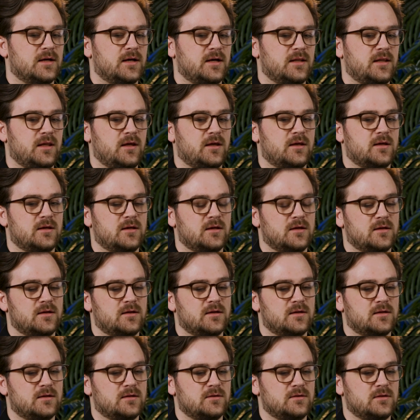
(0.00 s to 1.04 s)
I think
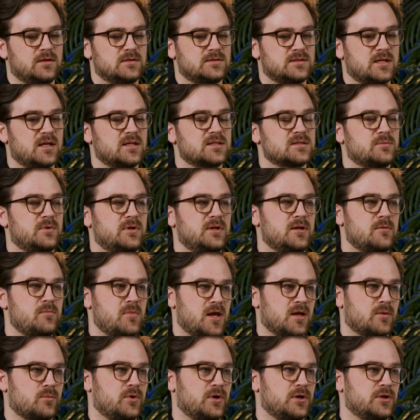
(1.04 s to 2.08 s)
it takes money to
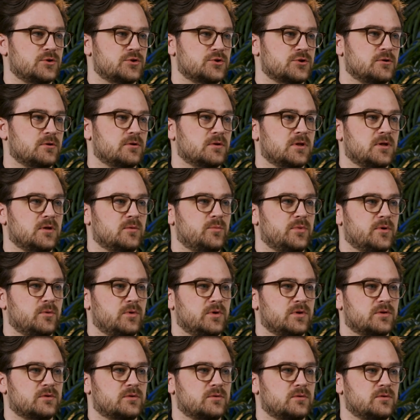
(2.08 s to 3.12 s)
make money, surely, but
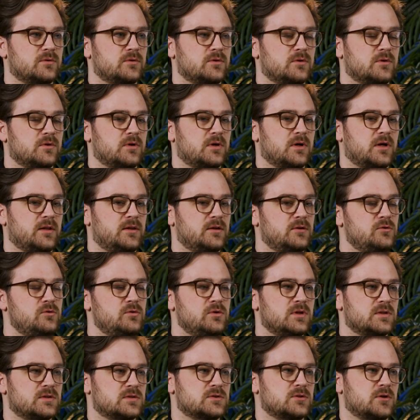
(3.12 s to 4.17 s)
I think you
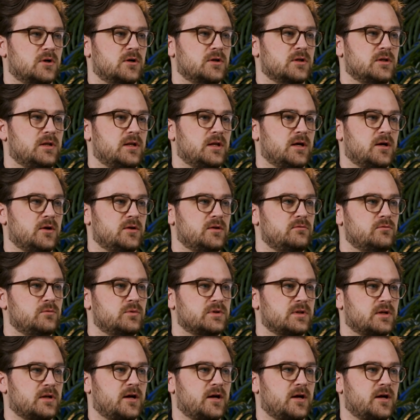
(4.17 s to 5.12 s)
can get started now even with an